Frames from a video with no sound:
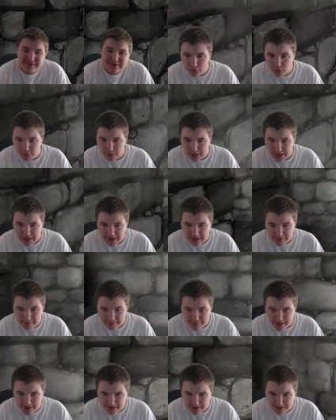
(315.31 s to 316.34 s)
Okay,
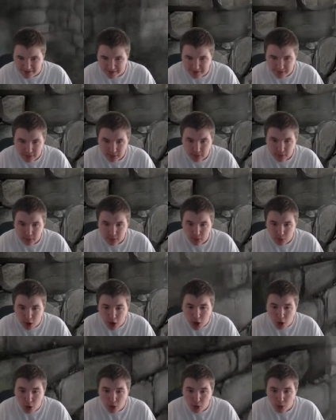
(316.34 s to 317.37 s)
miss.
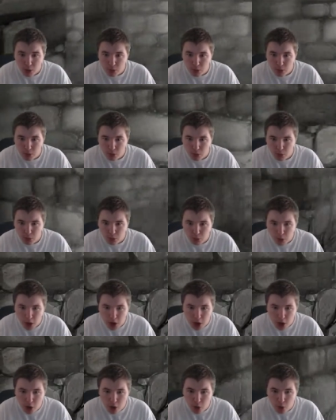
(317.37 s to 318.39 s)
Whoa!
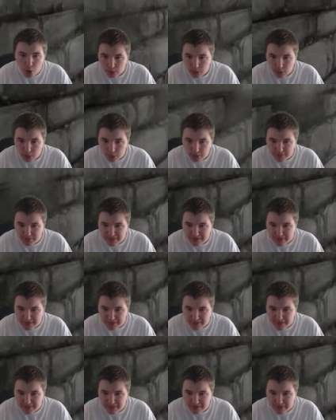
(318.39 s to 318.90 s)
Whoa! What was